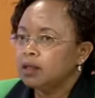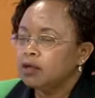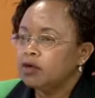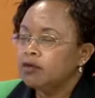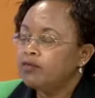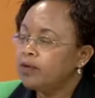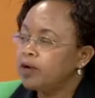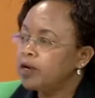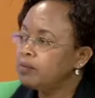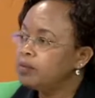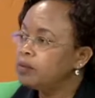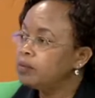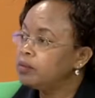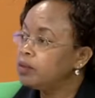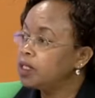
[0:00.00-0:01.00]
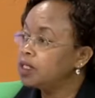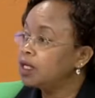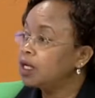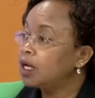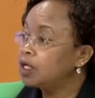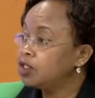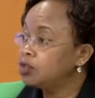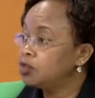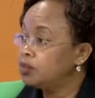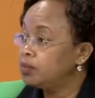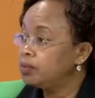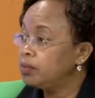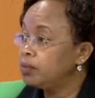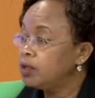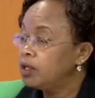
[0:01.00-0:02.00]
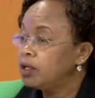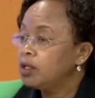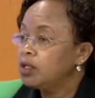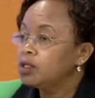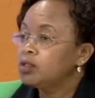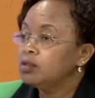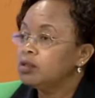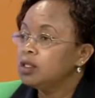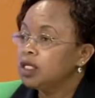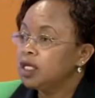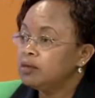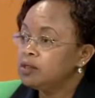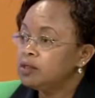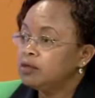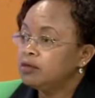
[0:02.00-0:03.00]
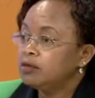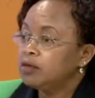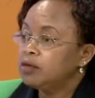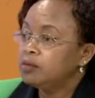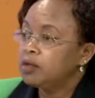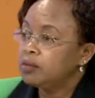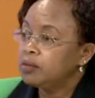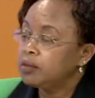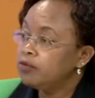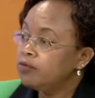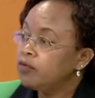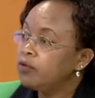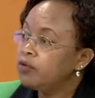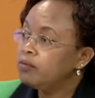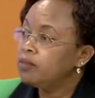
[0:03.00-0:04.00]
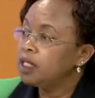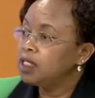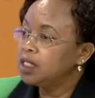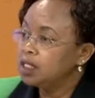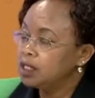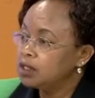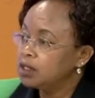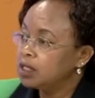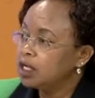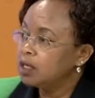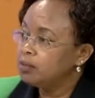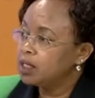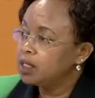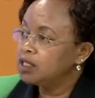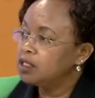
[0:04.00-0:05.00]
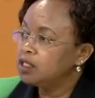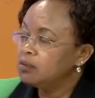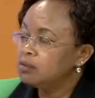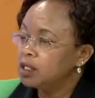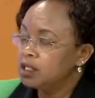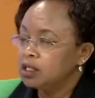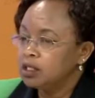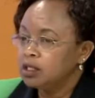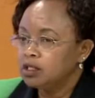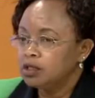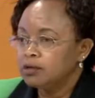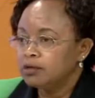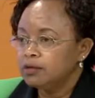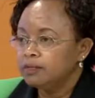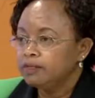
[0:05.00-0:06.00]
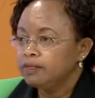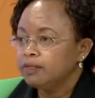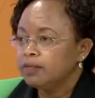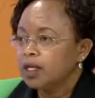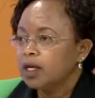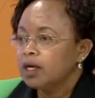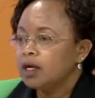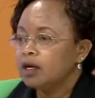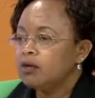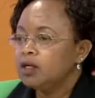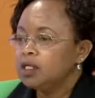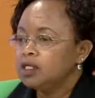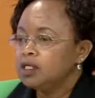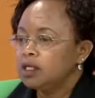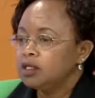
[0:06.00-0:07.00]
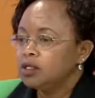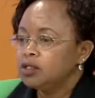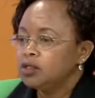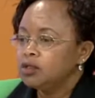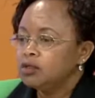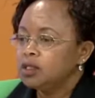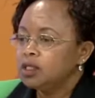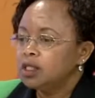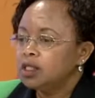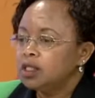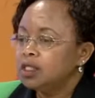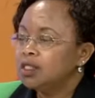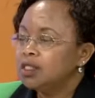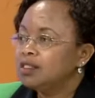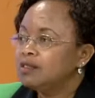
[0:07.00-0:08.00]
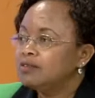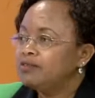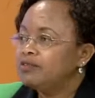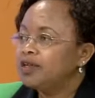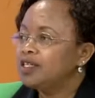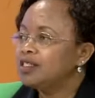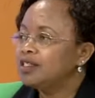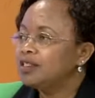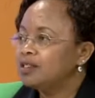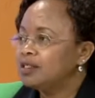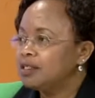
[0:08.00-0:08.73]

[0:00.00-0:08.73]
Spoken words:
confirm bamboo as a cash crop. So in terms of bamboo for climate change mitigation, our research shows that it is the fastest.